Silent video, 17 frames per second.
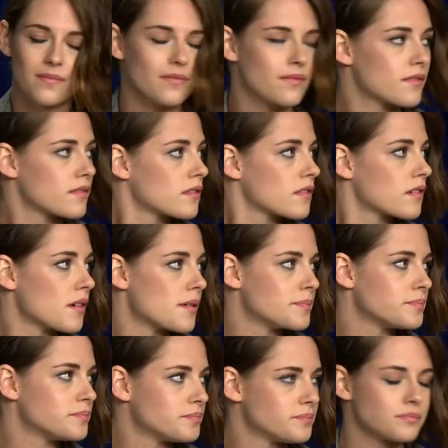just feels...
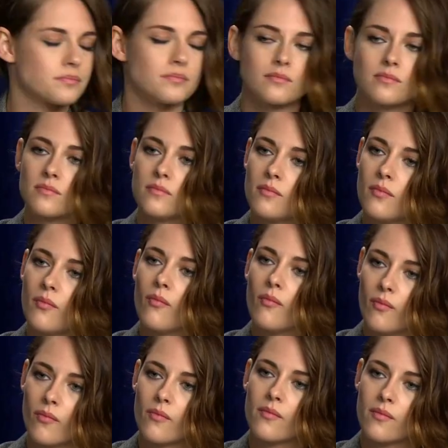But anyway, it's
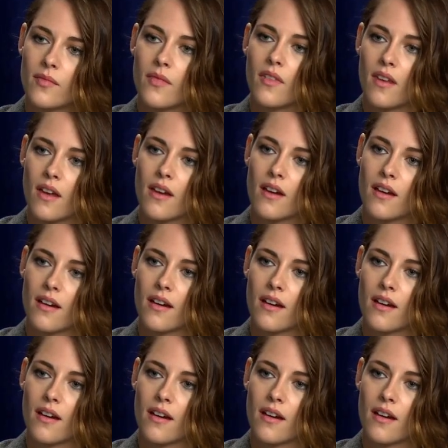not... Maybe it's not my